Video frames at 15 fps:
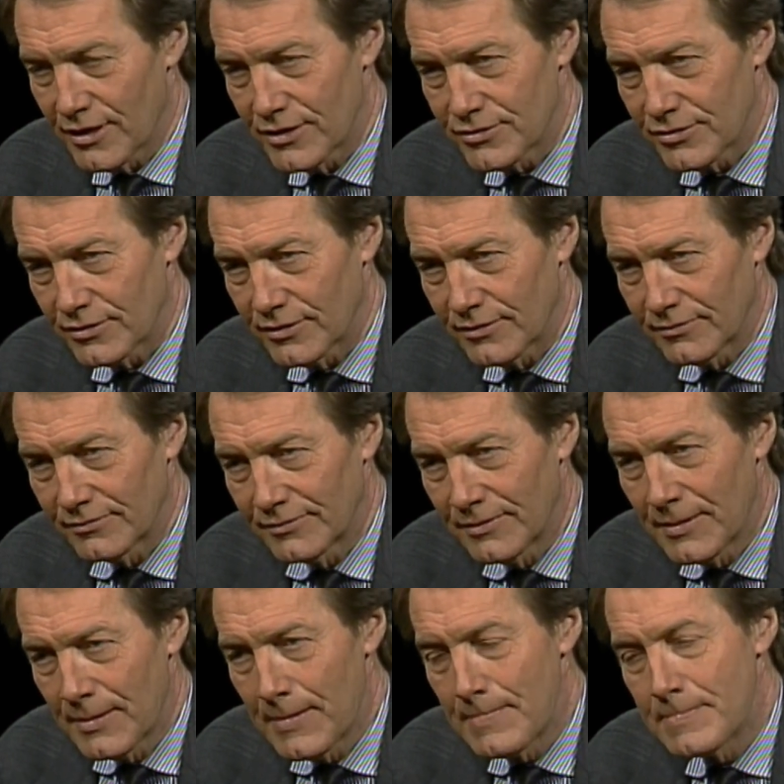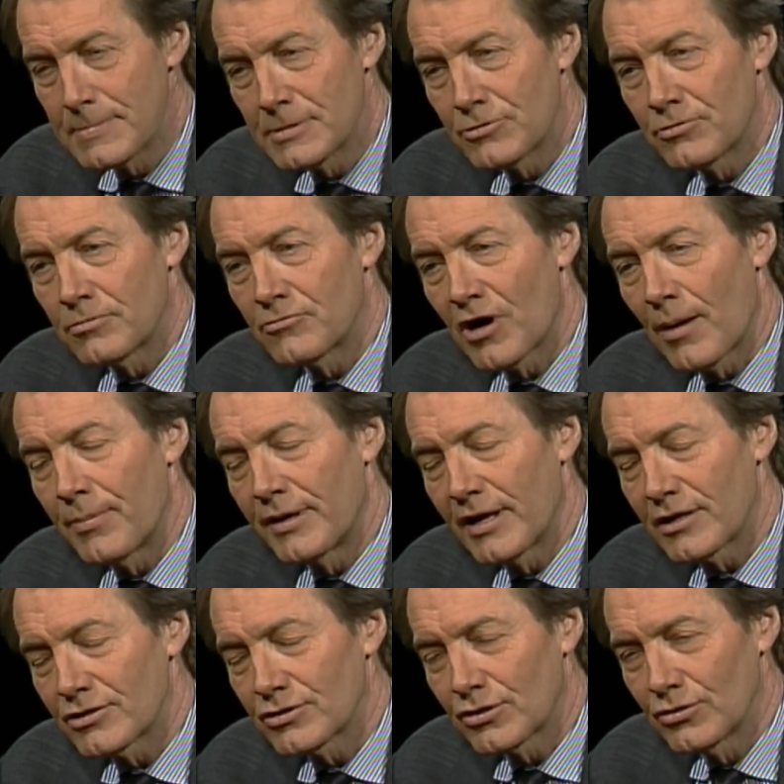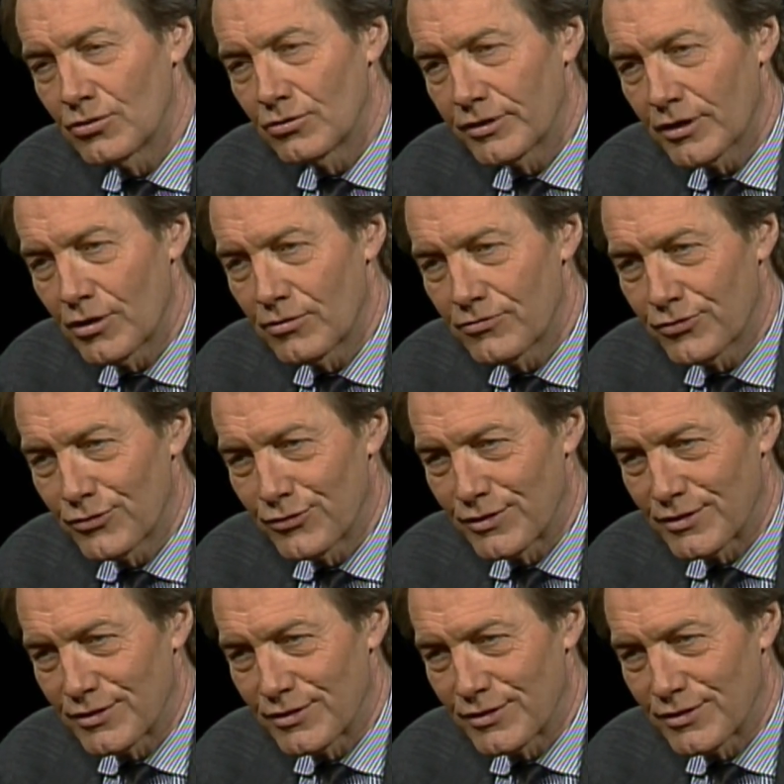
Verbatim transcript: Hudson and dropping out of school to go through